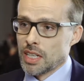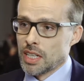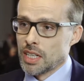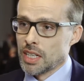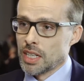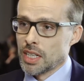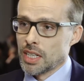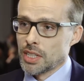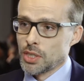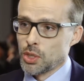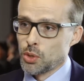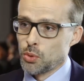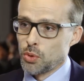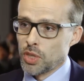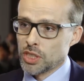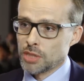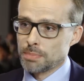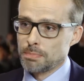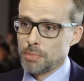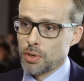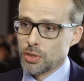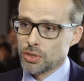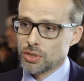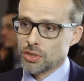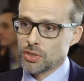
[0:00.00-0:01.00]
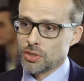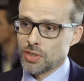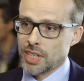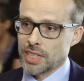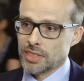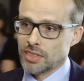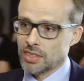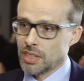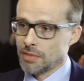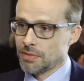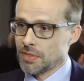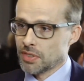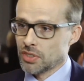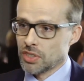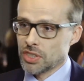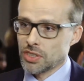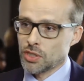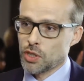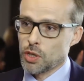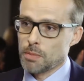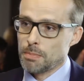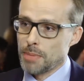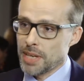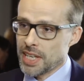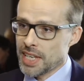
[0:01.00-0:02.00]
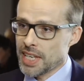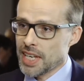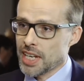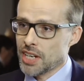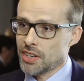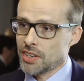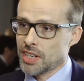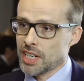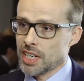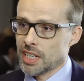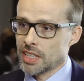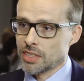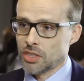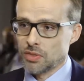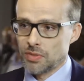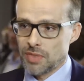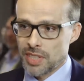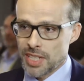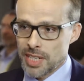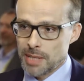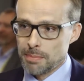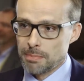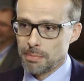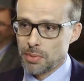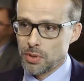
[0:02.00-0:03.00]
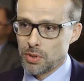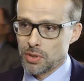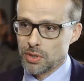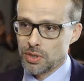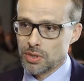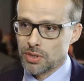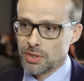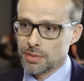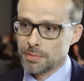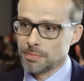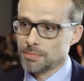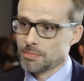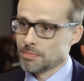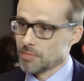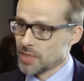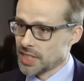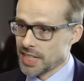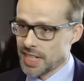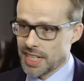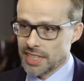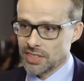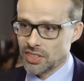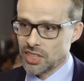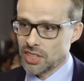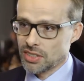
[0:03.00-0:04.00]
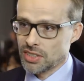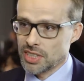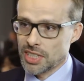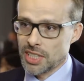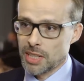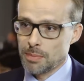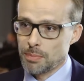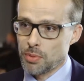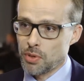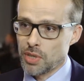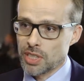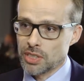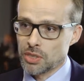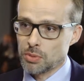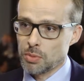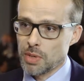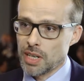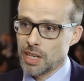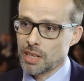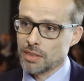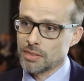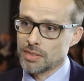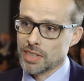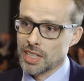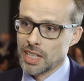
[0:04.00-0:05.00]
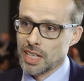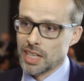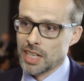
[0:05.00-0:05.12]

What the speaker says: US, Boston and San Francisco Bay Area is very important. In Asia, Singapore as well.